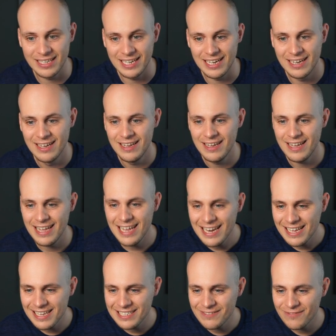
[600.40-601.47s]
it. In
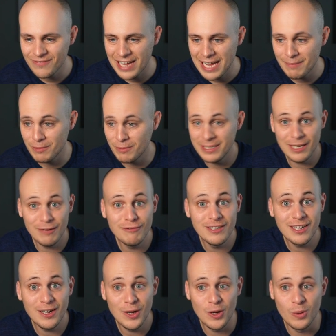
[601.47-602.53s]
his family, we don't
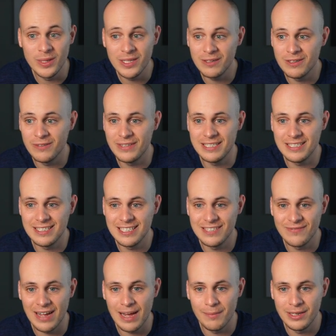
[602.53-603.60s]
know. We don't know if this is his
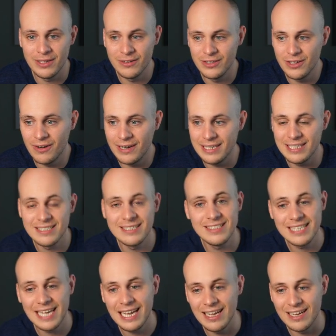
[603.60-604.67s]
family or not. It doesn't
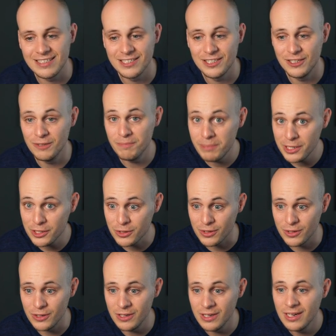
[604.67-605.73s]
tell us. Could be
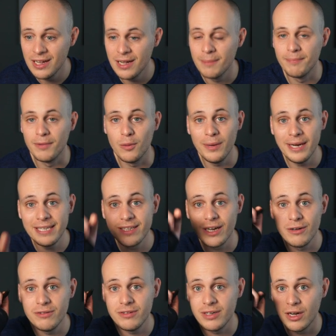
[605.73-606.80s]
true, but we
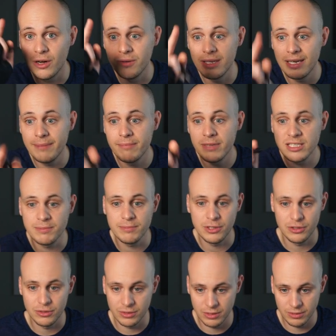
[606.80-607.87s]
don't know that it must be
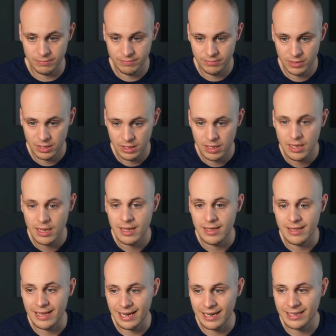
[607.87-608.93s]
true.
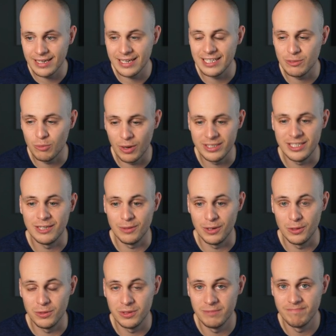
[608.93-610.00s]
Yannicka is one year
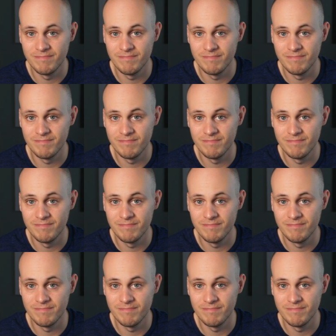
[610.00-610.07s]
old.